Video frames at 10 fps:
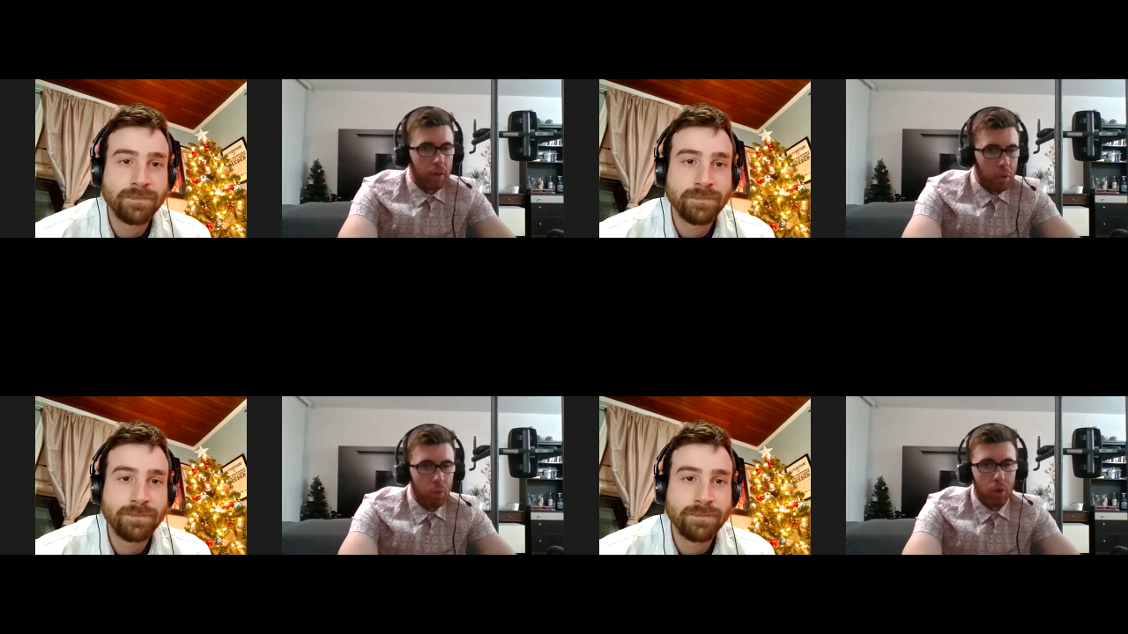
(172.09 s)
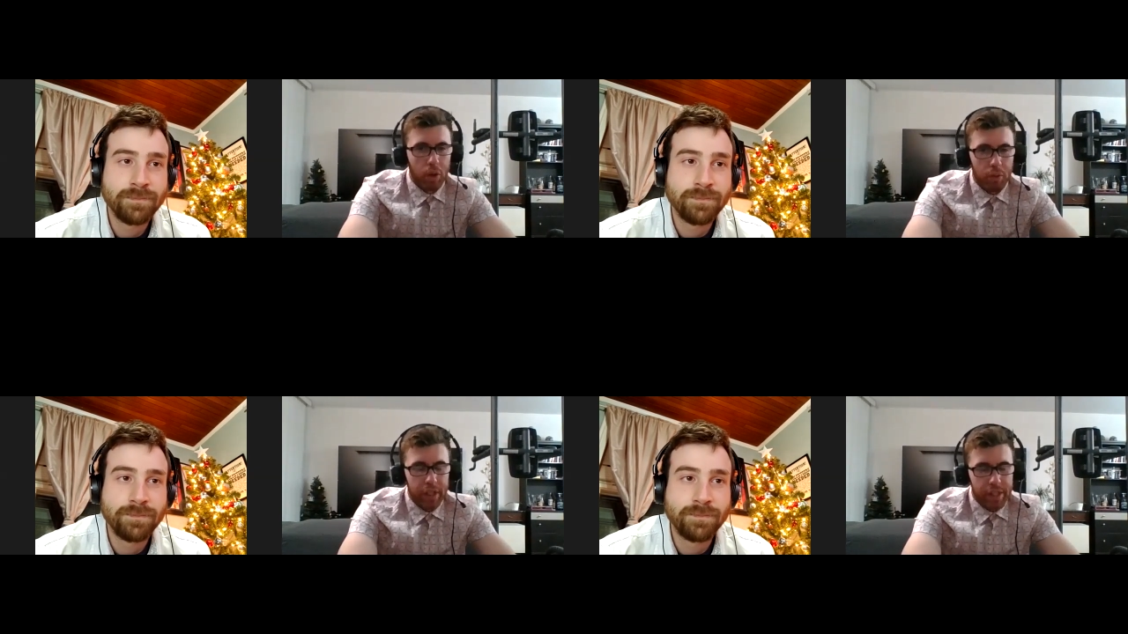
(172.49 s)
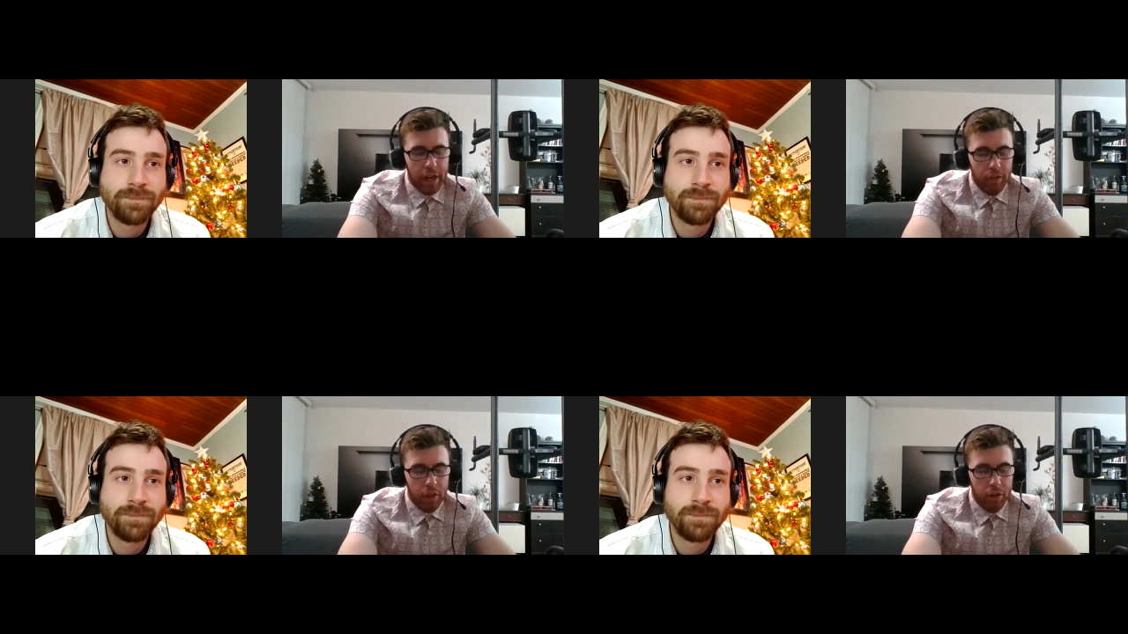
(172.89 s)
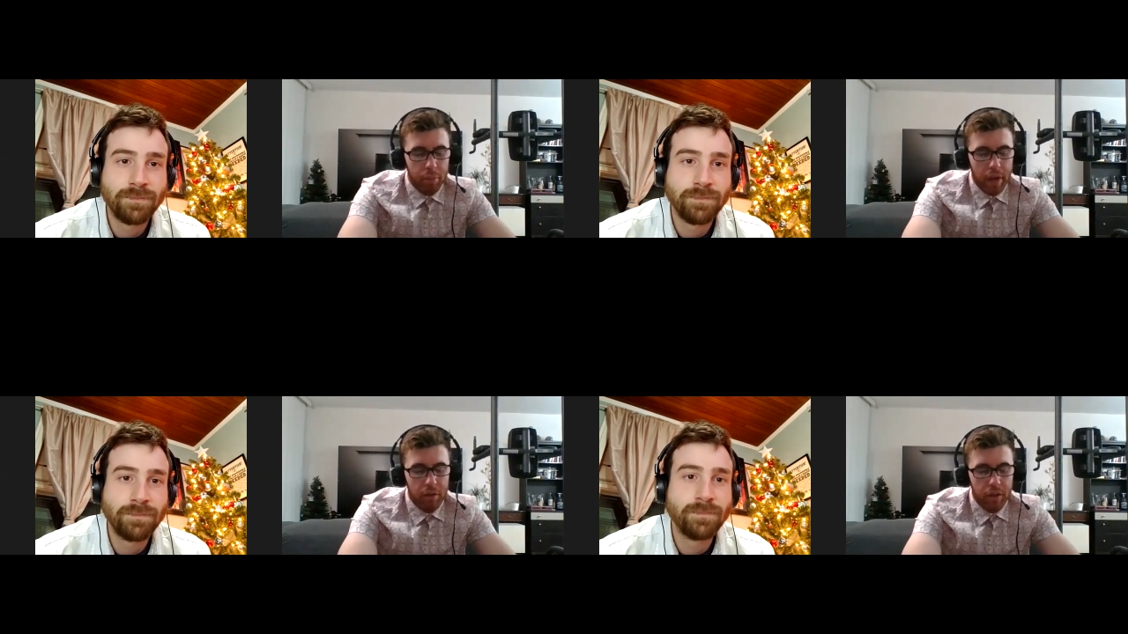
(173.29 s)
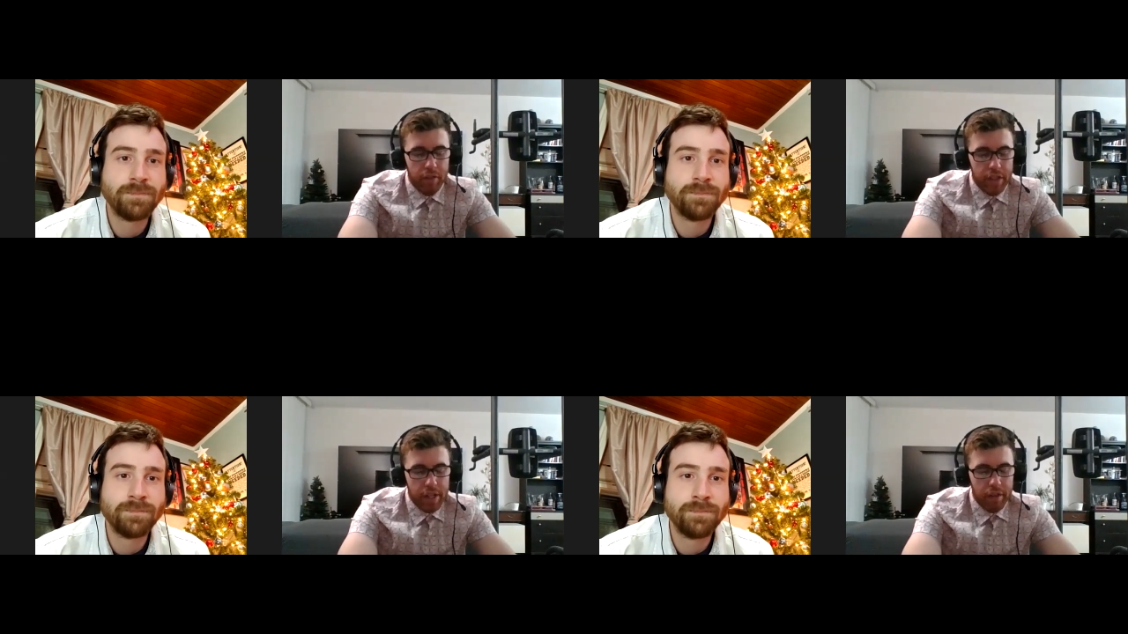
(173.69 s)
Speaker 1: when Wood was down low in the paint with
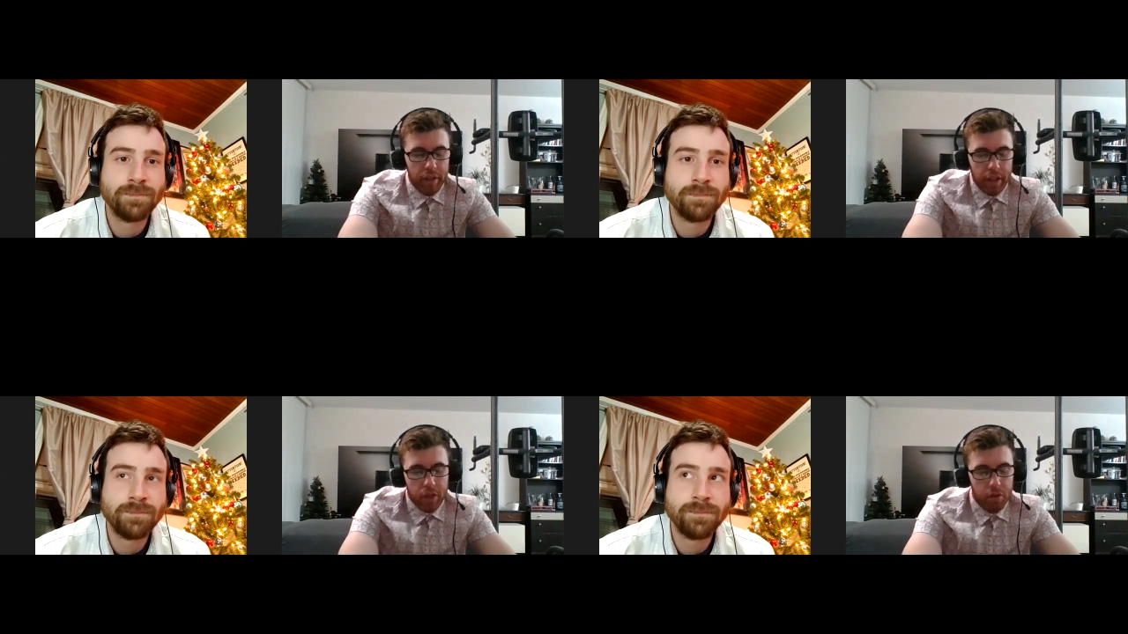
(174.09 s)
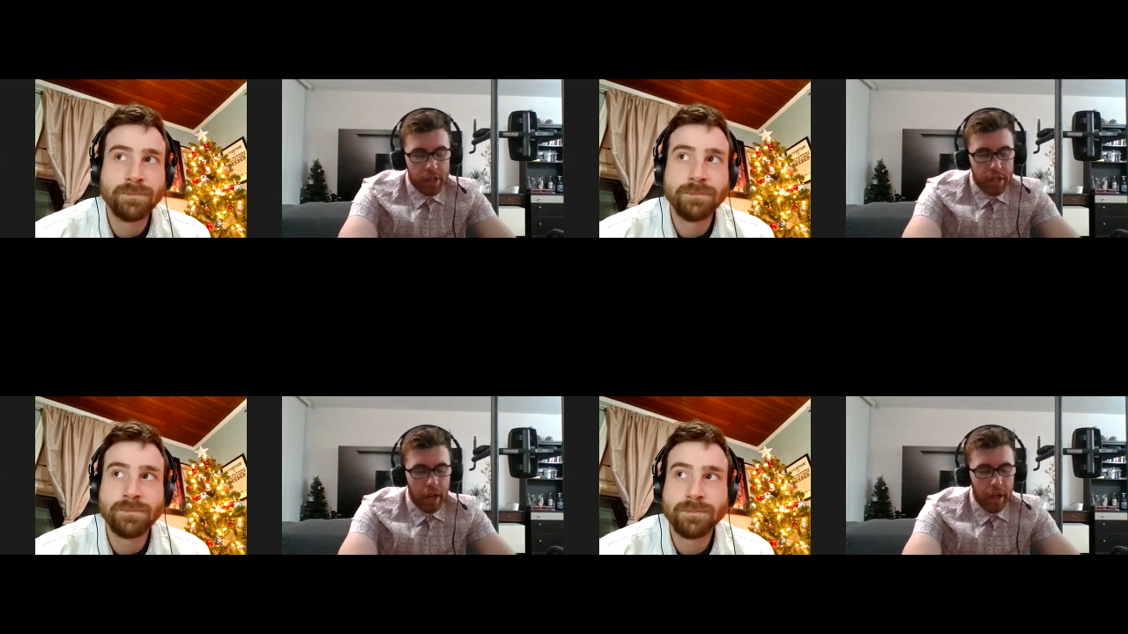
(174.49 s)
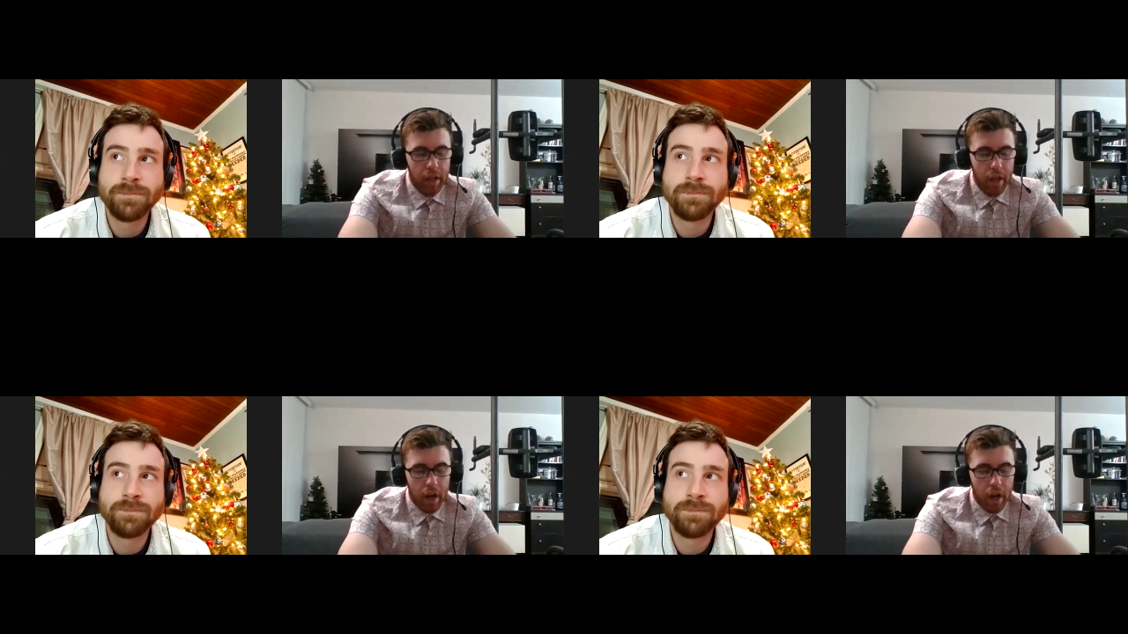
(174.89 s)
him is definitely a huge sign.